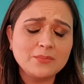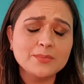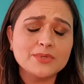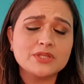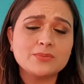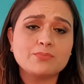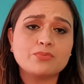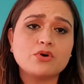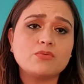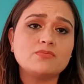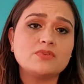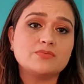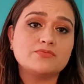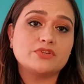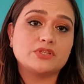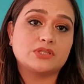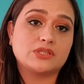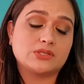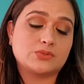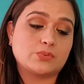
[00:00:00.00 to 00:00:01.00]
But the
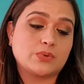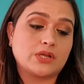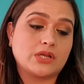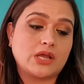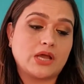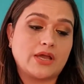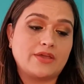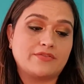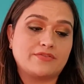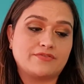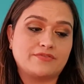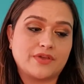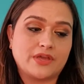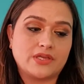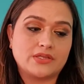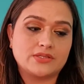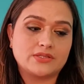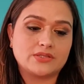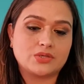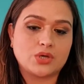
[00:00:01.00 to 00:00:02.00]
problem with this one I
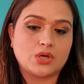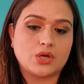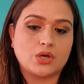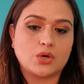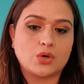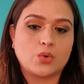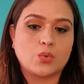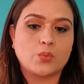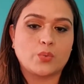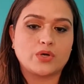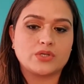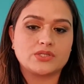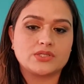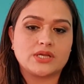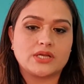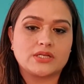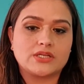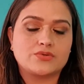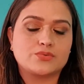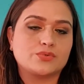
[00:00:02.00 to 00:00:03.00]
faced was
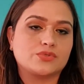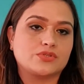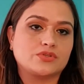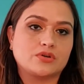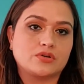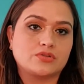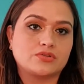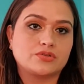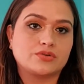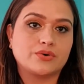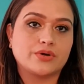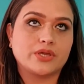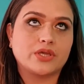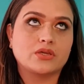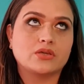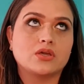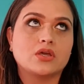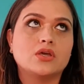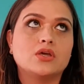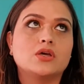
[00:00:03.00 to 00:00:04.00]
that it was not
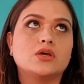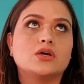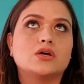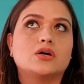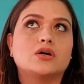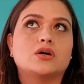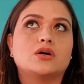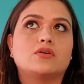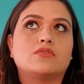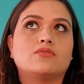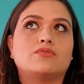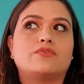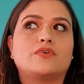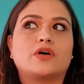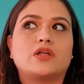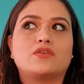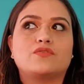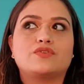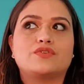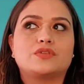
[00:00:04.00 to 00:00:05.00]
going
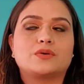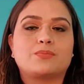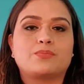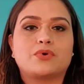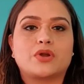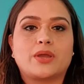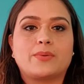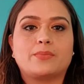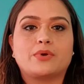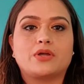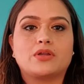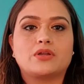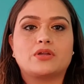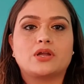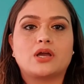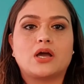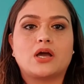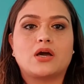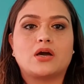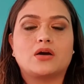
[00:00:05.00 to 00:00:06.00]
well with the
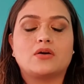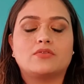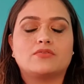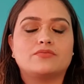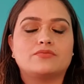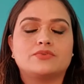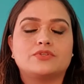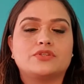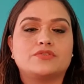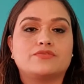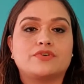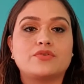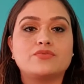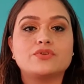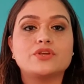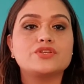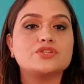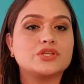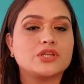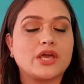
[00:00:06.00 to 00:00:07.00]
primer, with the
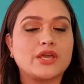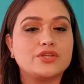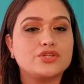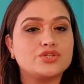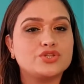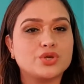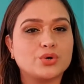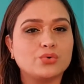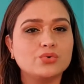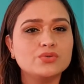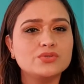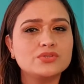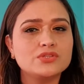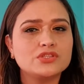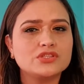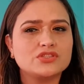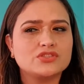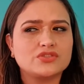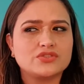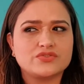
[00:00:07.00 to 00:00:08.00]
foundation I
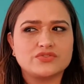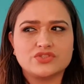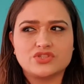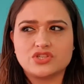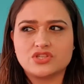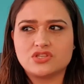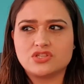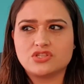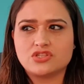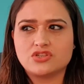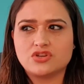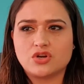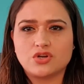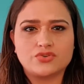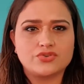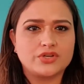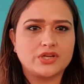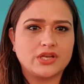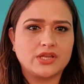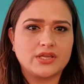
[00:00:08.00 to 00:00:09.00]
chose, so it is just
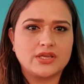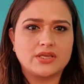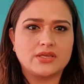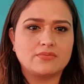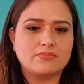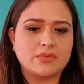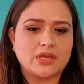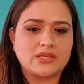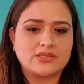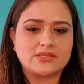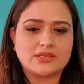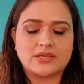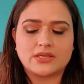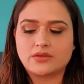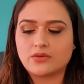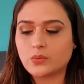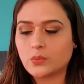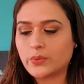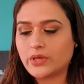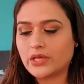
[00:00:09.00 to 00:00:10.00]
not really
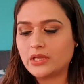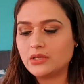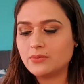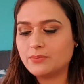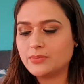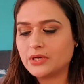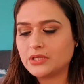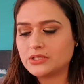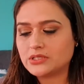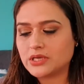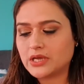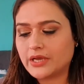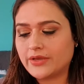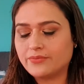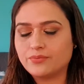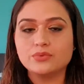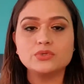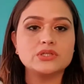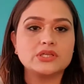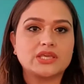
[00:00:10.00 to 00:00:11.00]
mixing well, but
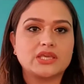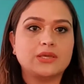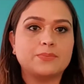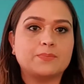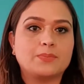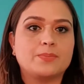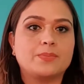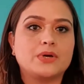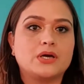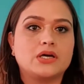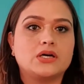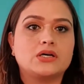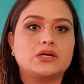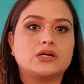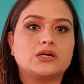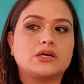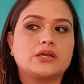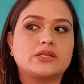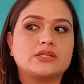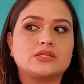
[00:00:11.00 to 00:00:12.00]
I will keep
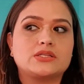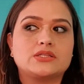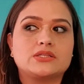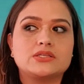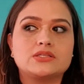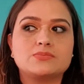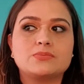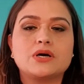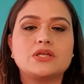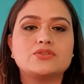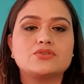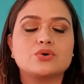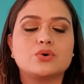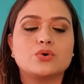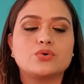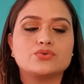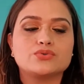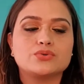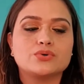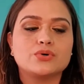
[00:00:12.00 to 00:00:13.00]
it in this month
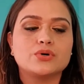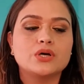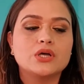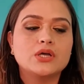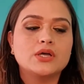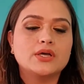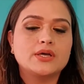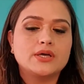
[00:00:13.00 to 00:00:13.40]
also.